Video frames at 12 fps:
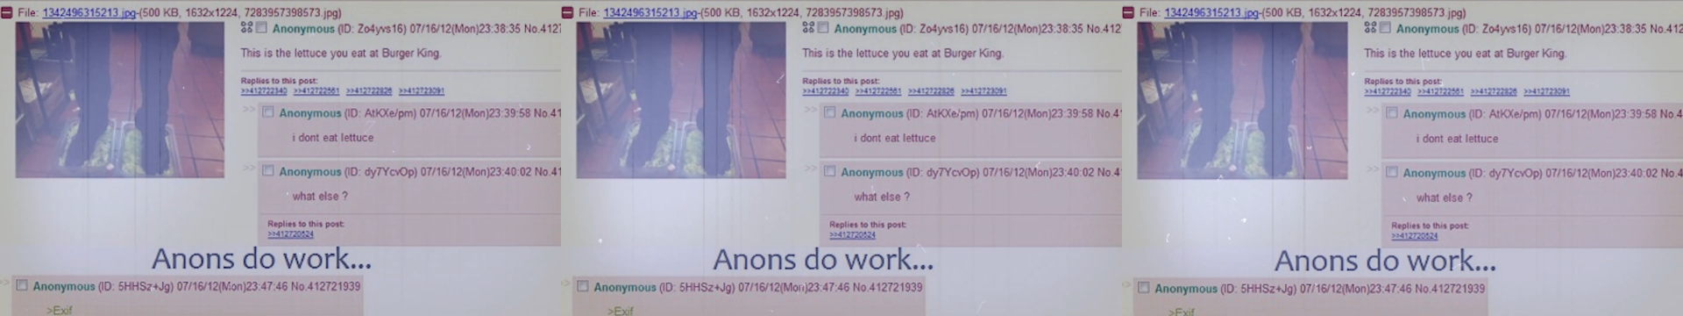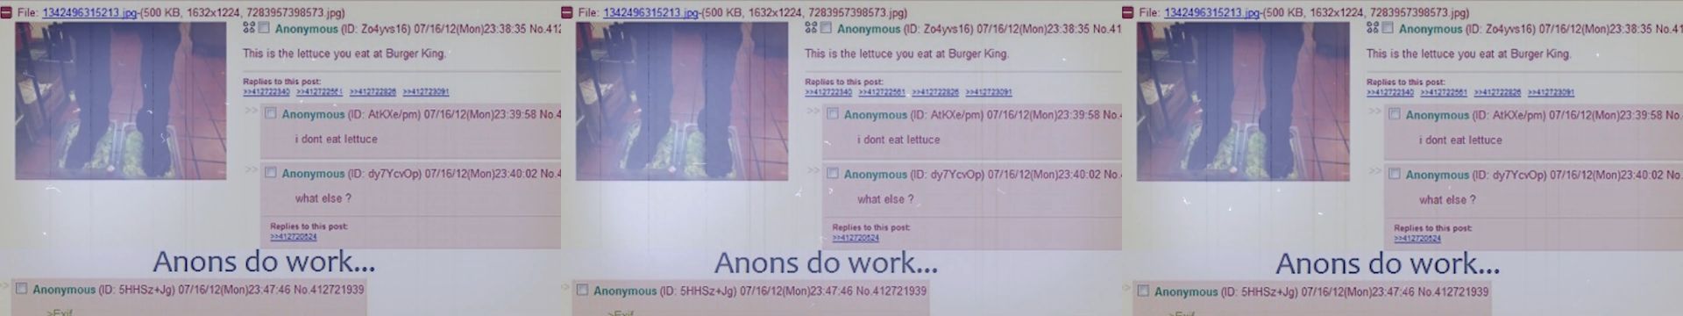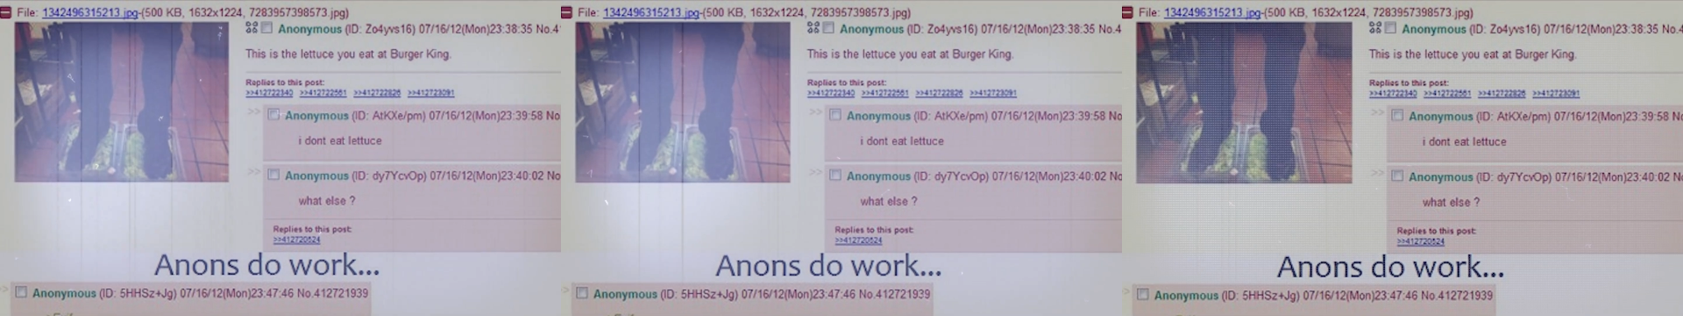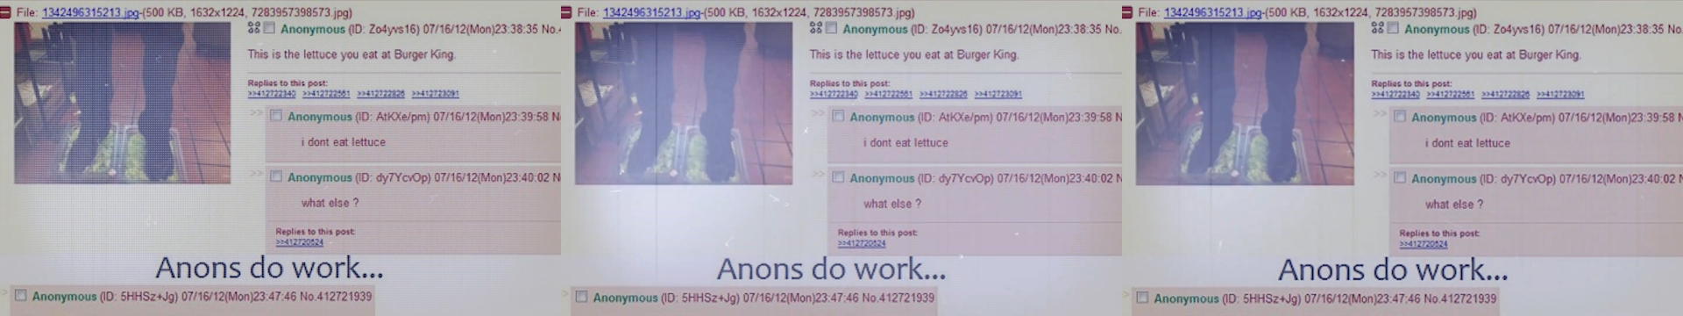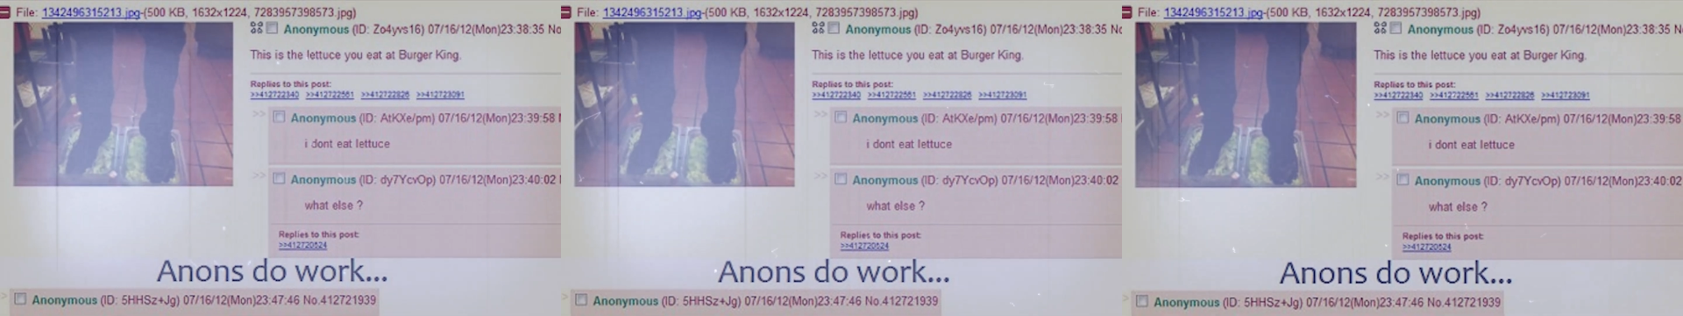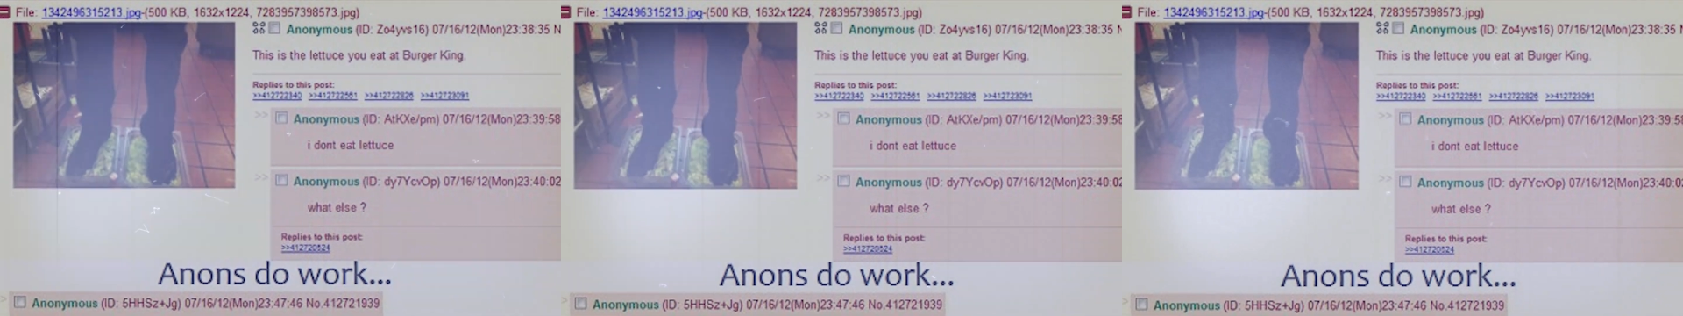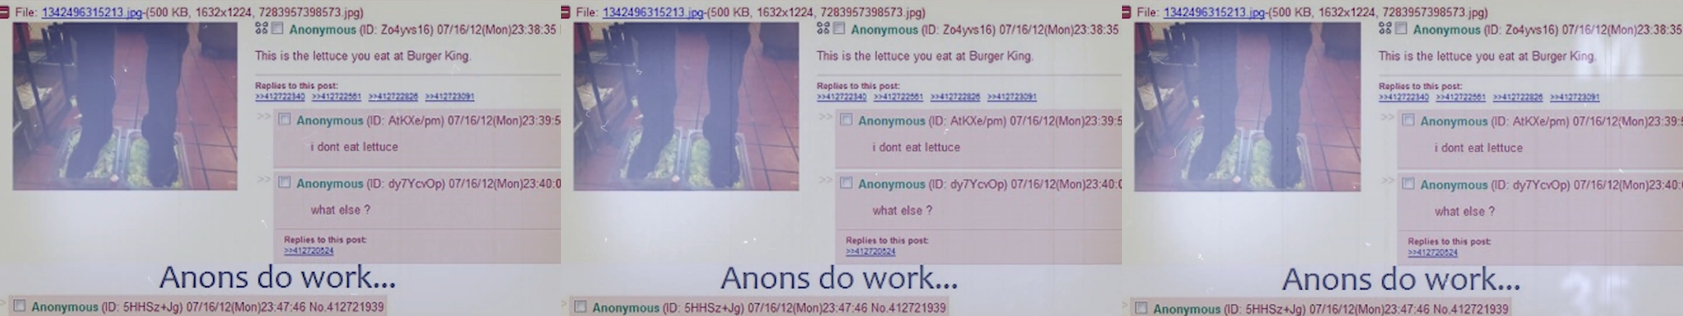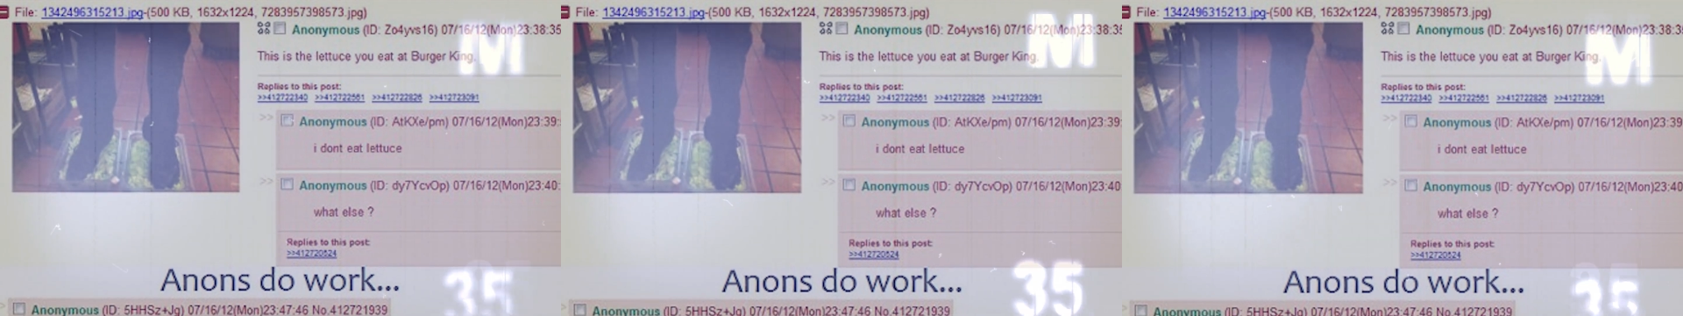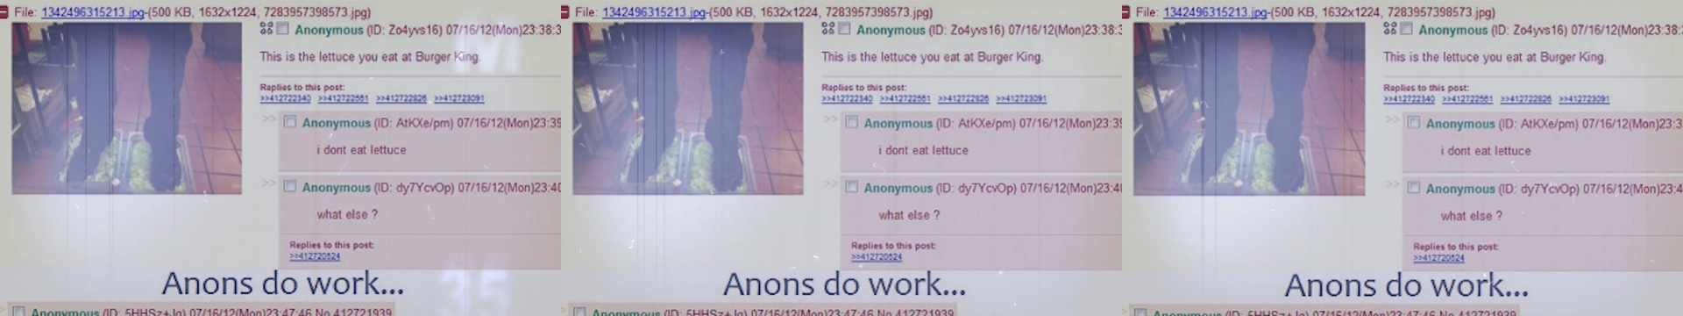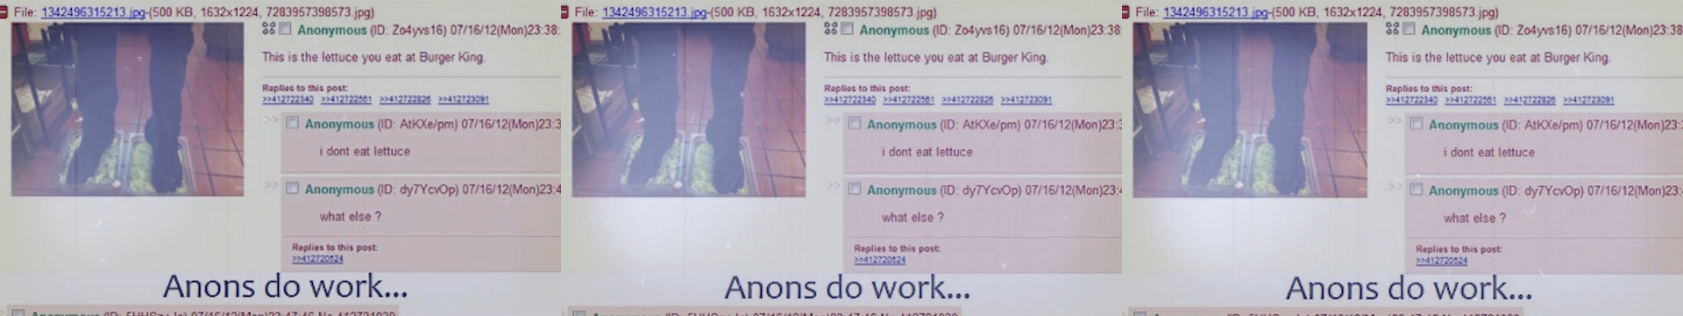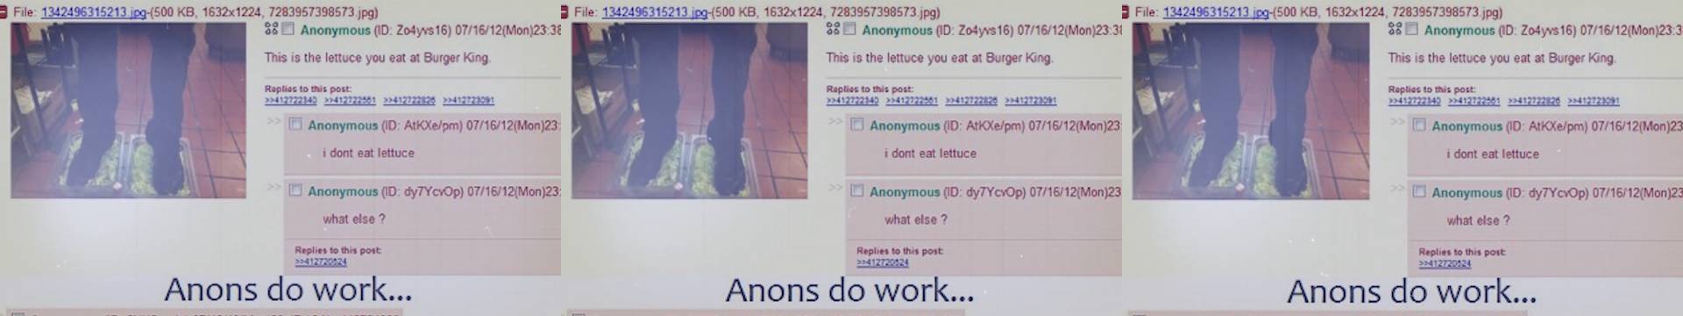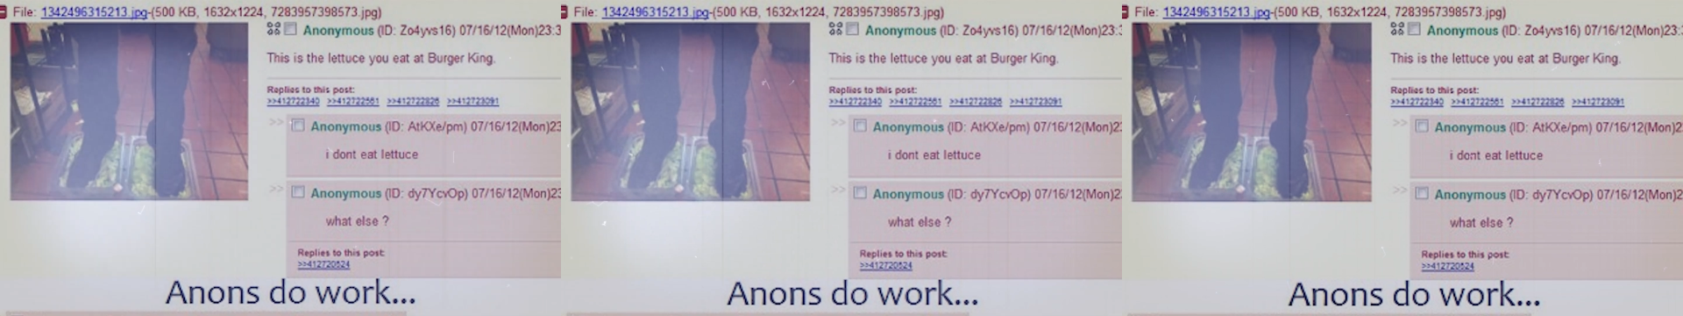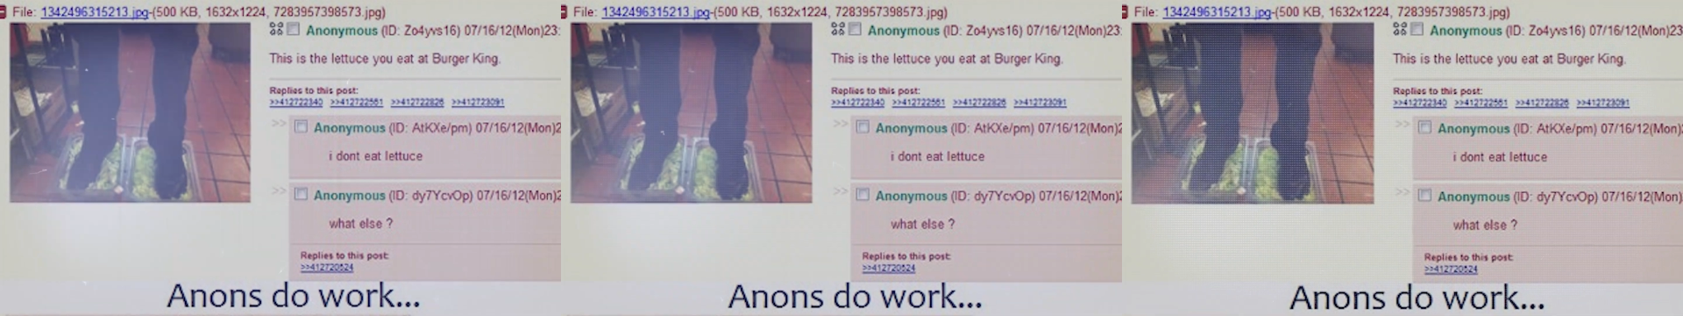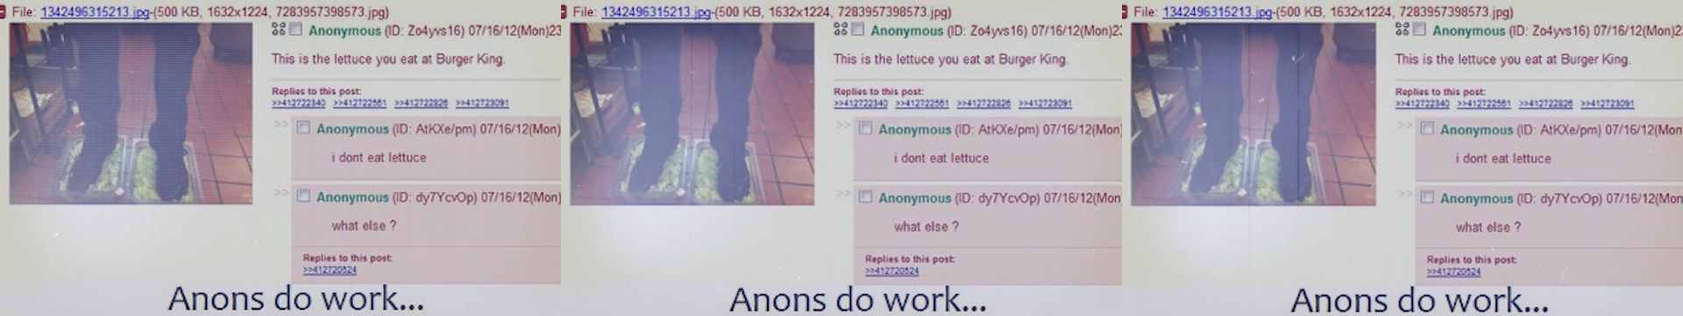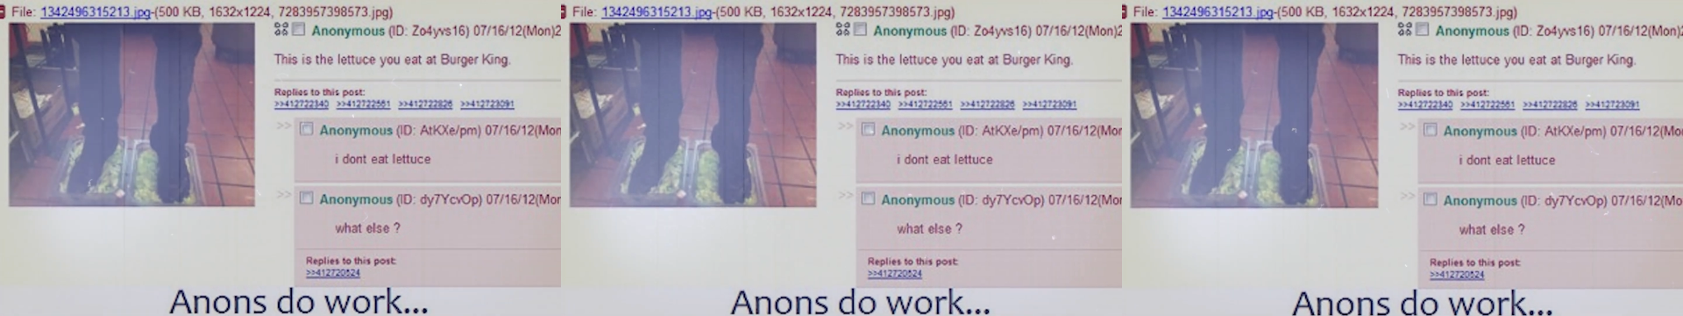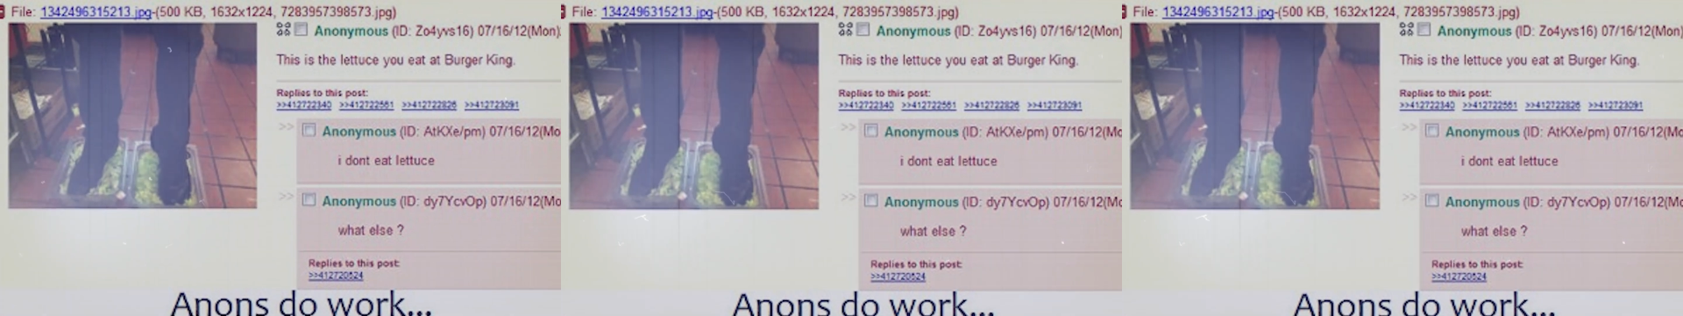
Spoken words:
[unreadable: no face in view]